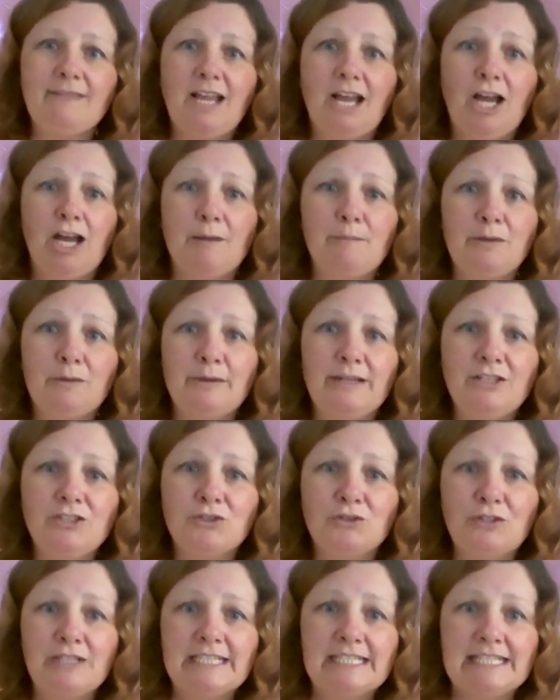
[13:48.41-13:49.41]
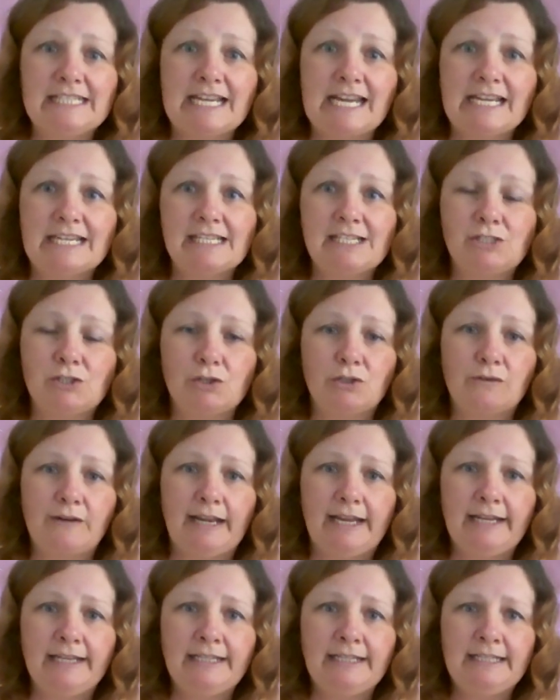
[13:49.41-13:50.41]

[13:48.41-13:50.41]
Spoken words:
Hope you enjoyed today's story.